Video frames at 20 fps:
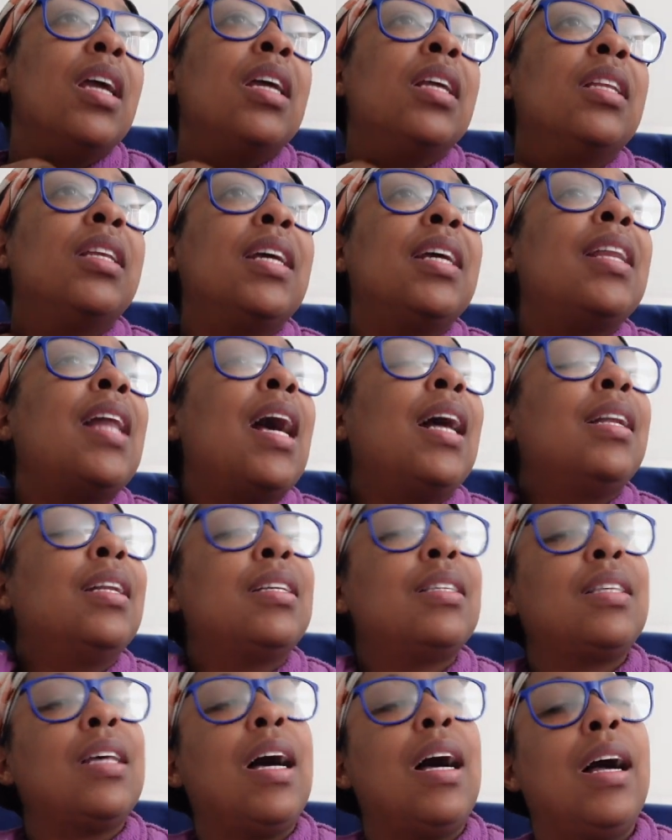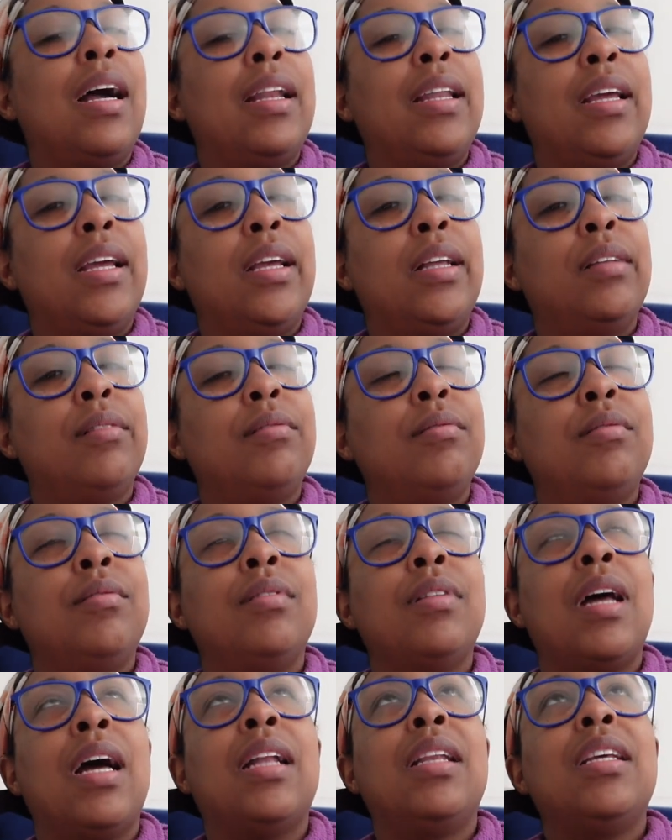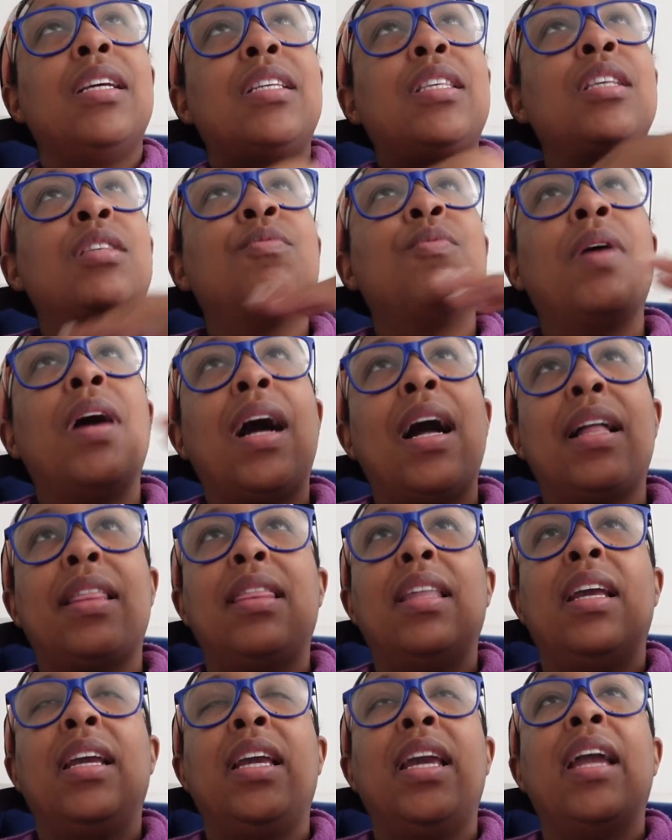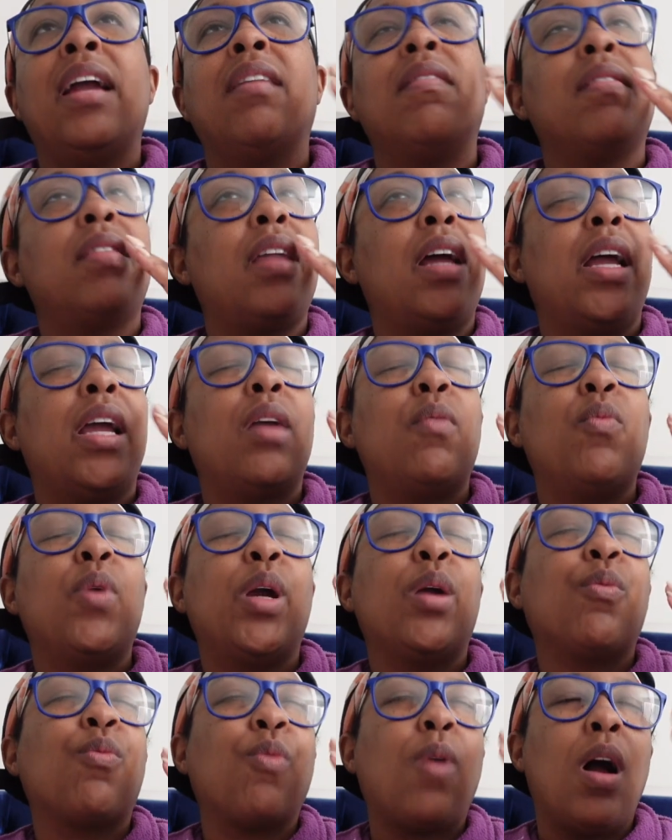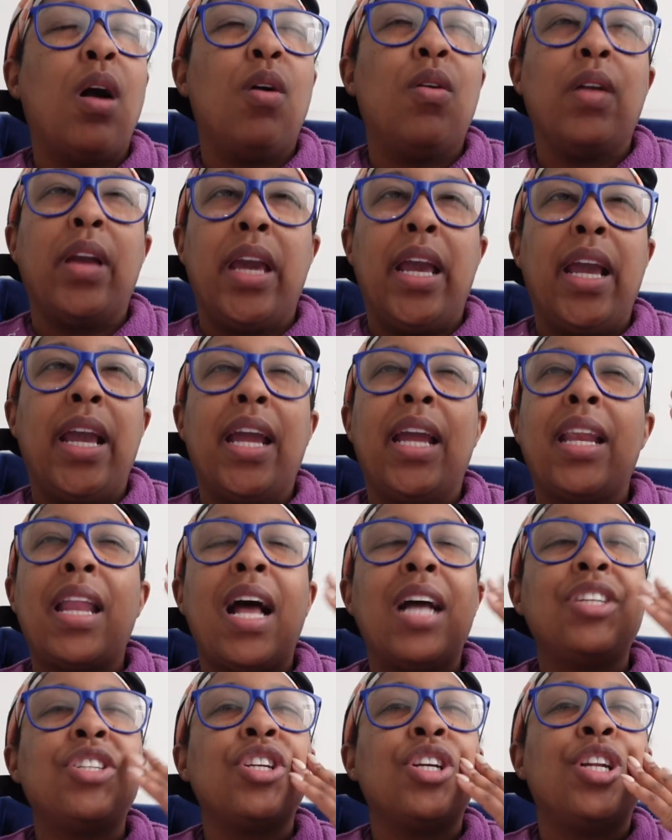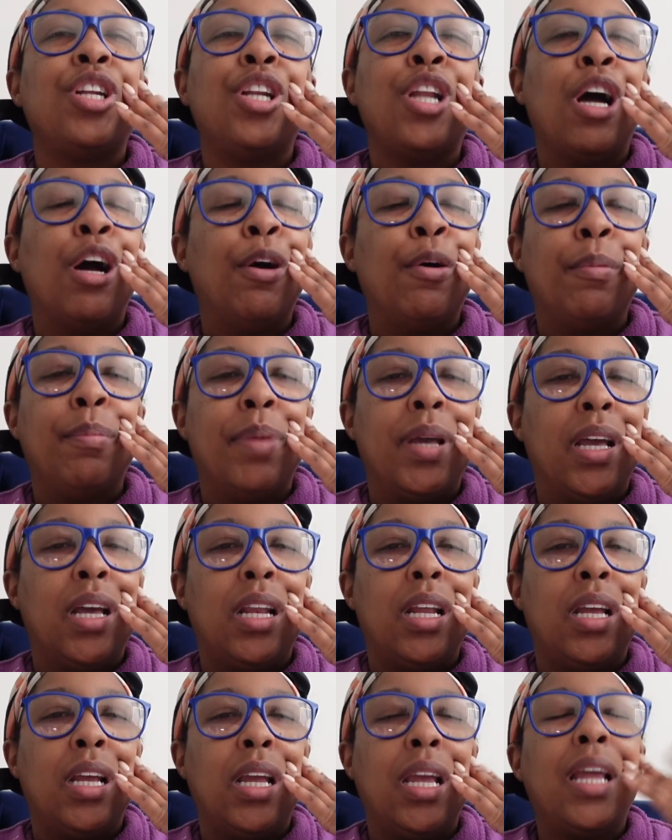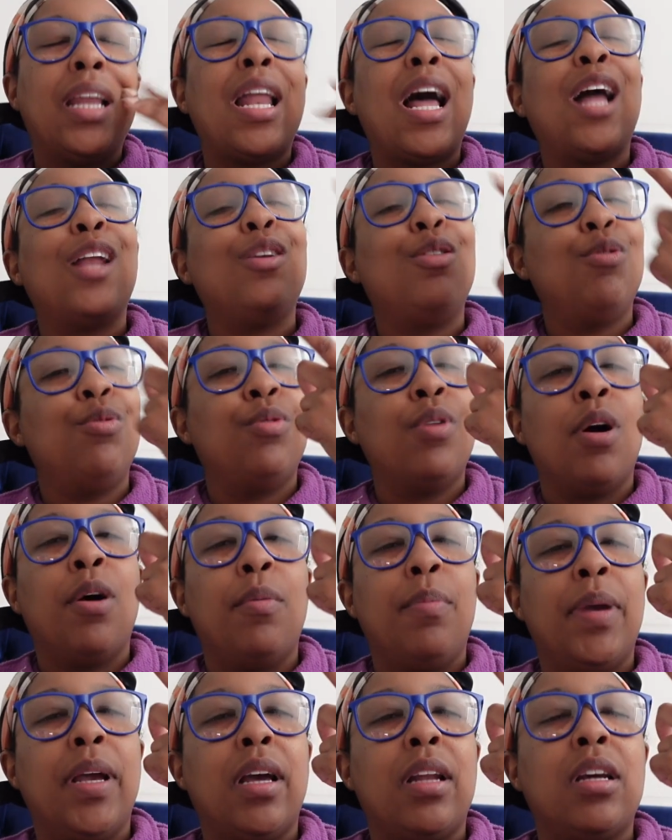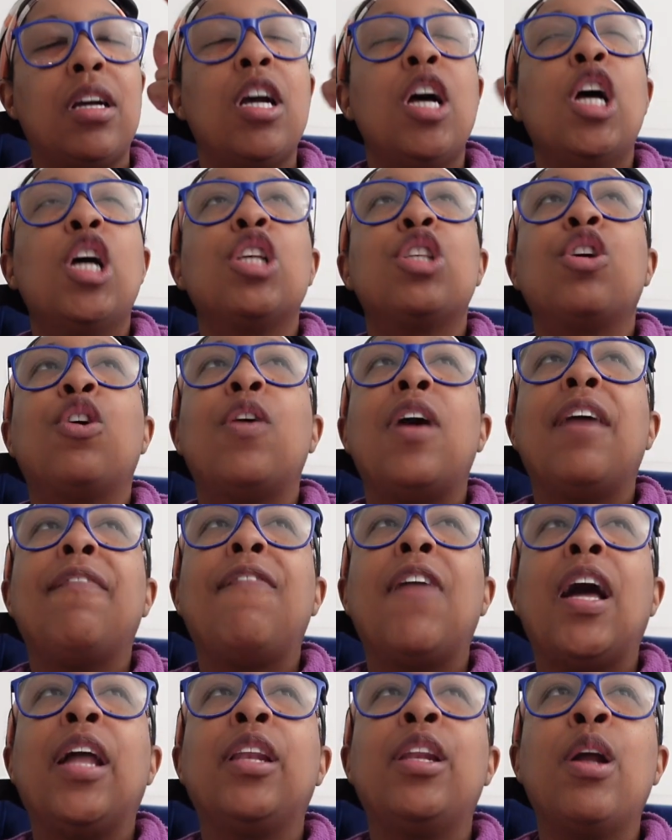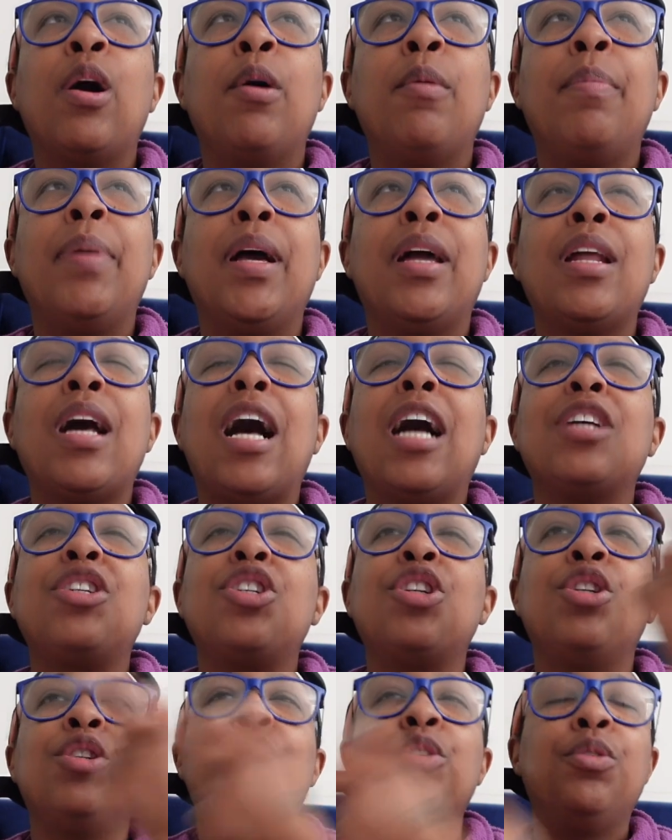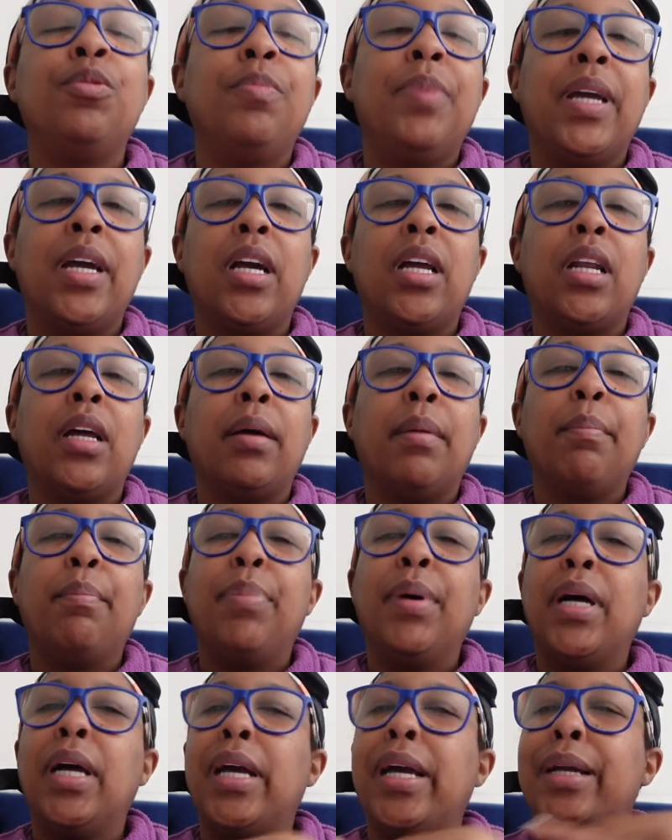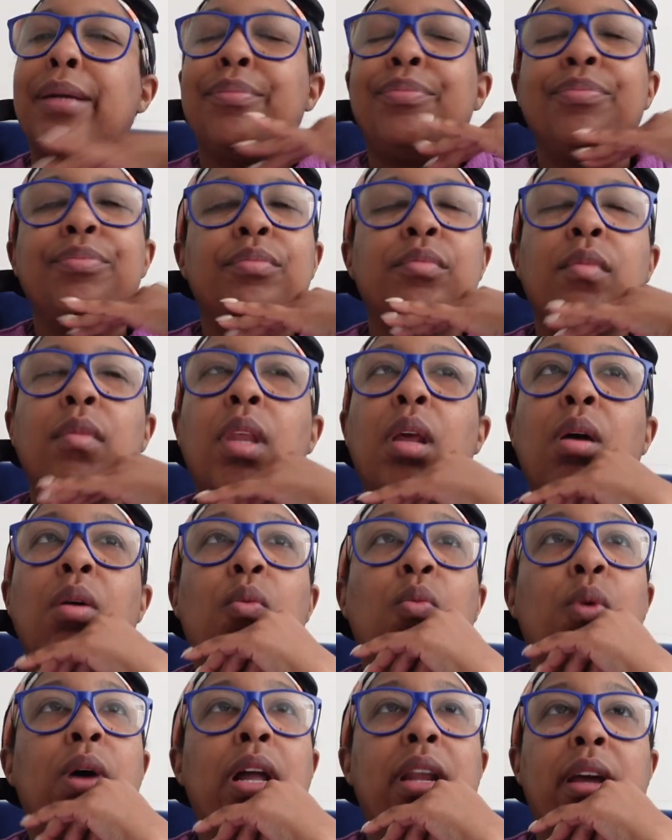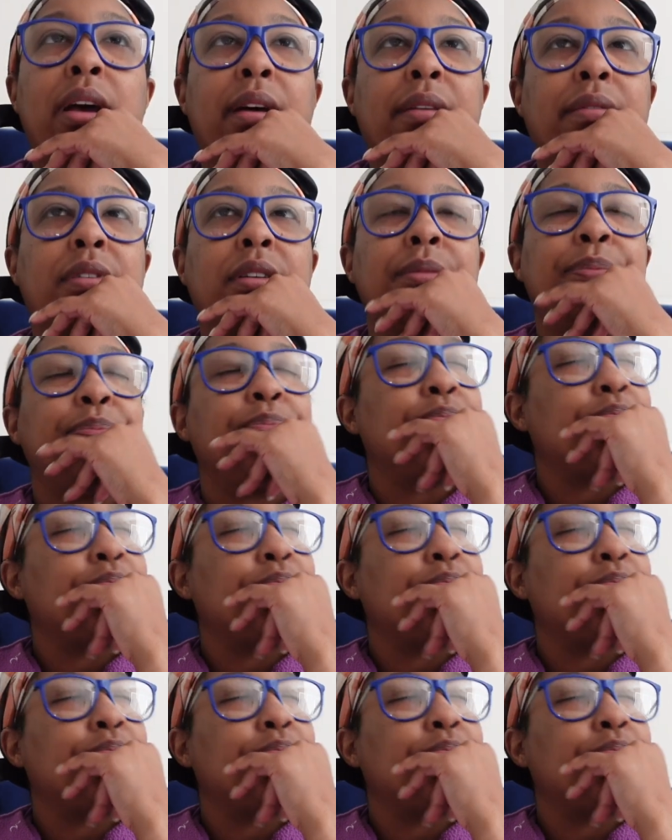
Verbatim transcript: Then I decided, now this is where I think everything went wrong at, and I should have known better, and I do know better. So if I know better, I should do better, but whatever.